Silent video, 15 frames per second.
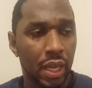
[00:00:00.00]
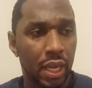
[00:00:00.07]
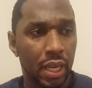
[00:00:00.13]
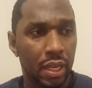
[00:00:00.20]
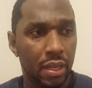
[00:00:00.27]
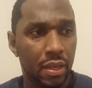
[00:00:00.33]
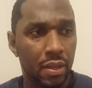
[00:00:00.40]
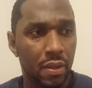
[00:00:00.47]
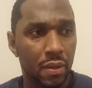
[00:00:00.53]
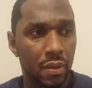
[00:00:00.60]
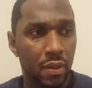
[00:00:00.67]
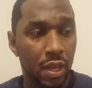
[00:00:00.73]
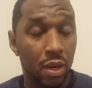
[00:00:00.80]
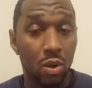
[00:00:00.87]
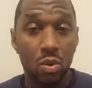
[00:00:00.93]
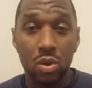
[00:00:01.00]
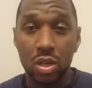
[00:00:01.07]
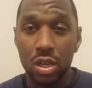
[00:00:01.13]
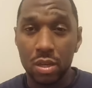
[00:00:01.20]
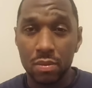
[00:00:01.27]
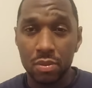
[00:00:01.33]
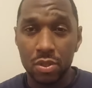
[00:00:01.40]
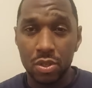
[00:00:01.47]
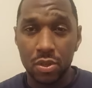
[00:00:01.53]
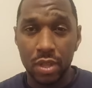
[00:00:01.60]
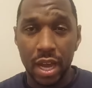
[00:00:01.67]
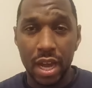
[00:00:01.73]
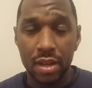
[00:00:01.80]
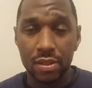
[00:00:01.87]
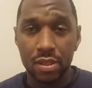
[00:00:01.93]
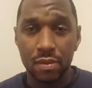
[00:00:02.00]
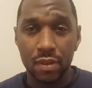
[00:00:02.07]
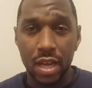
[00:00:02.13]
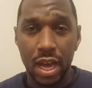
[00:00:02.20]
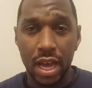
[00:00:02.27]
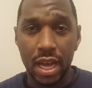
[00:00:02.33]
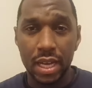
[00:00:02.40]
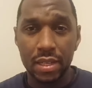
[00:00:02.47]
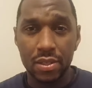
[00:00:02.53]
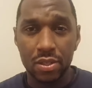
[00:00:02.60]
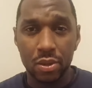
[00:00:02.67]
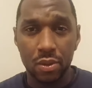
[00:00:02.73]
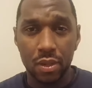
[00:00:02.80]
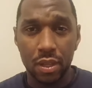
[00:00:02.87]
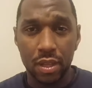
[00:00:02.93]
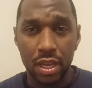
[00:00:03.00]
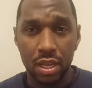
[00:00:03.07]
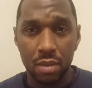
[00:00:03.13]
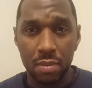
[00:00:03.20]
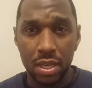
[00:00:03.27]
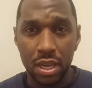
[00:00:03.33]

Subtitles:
And they don't come to the house of God so that they can